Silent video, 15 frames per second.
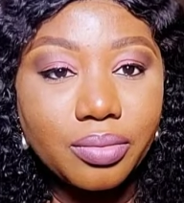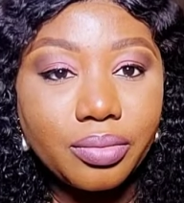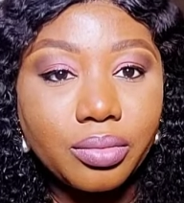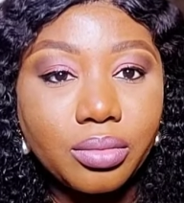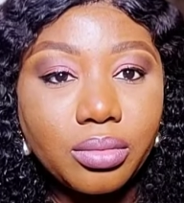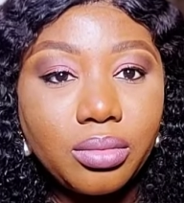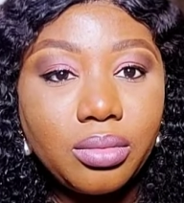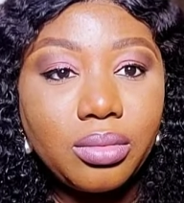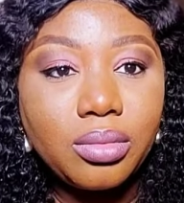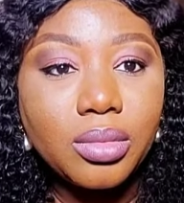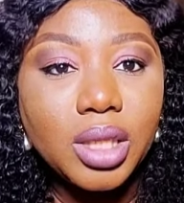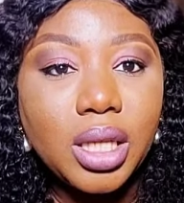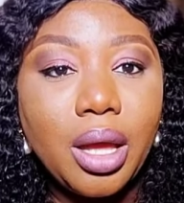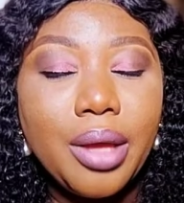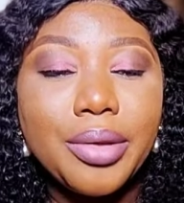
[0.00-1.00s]
and
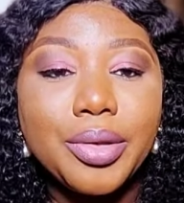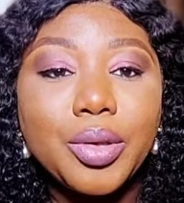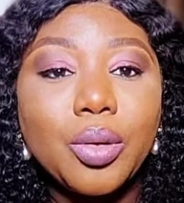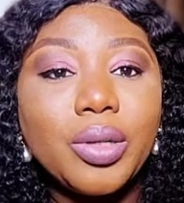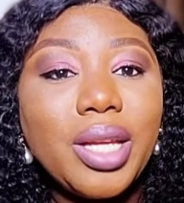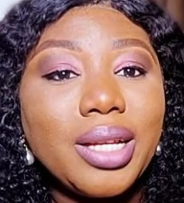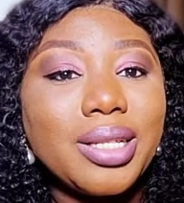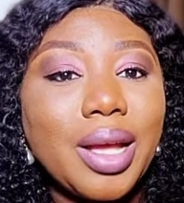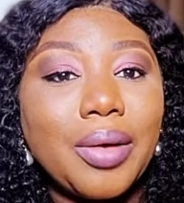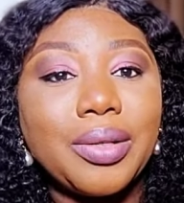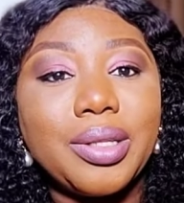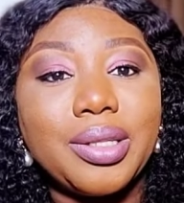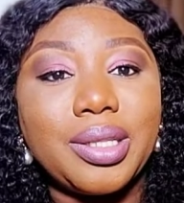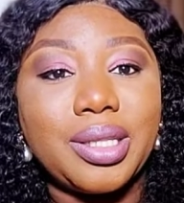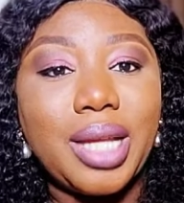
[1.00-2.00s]
effort to make
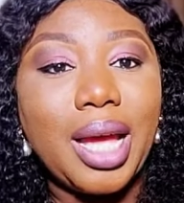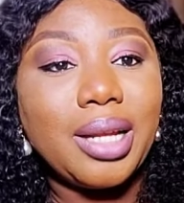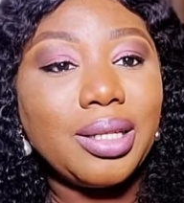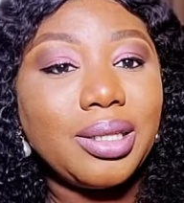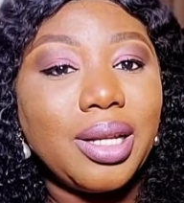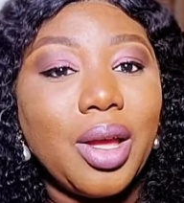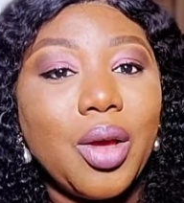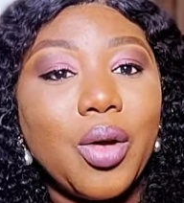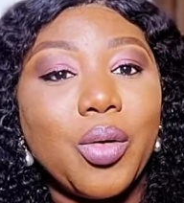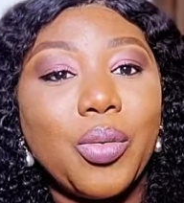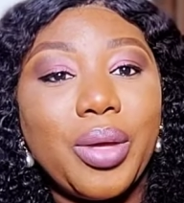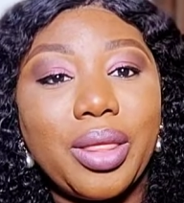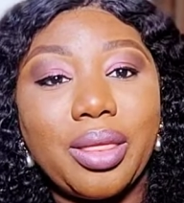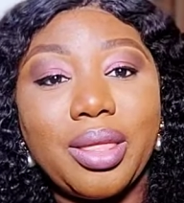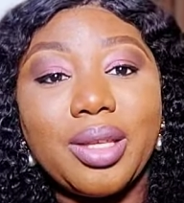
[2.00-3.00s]
a marriage
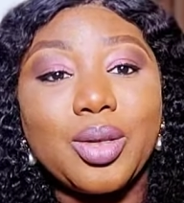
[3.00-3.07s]
work.